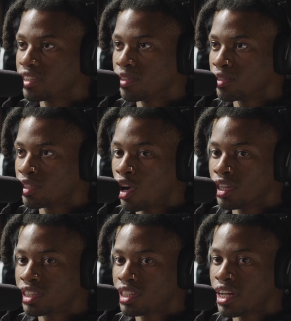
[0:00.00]
Yeah, it was all
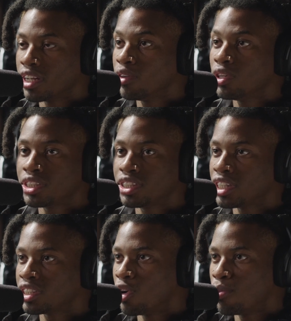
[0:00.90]
aesthetic. It wasn't
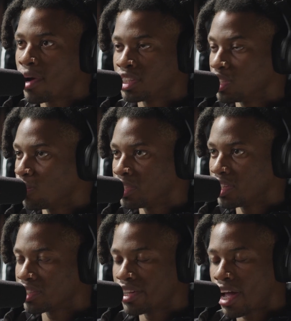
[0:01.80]
just a homage to 3
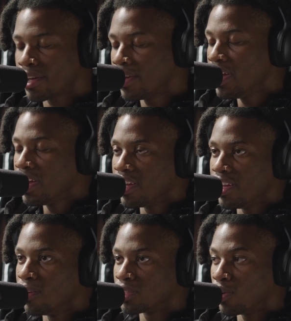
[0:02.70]
6. No. Yeah,
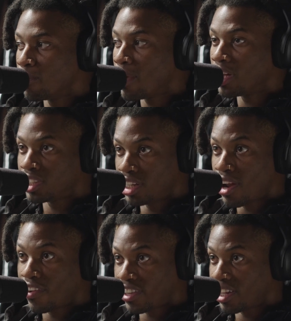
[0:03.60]
it was a homage to
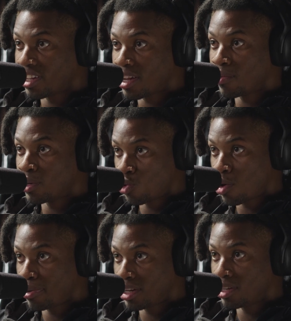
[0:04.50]
everything that we grew
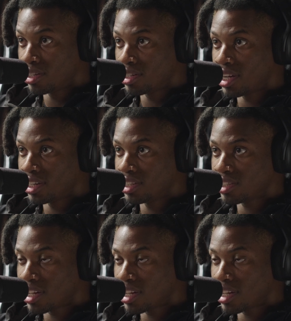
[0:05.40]
up in the 90s.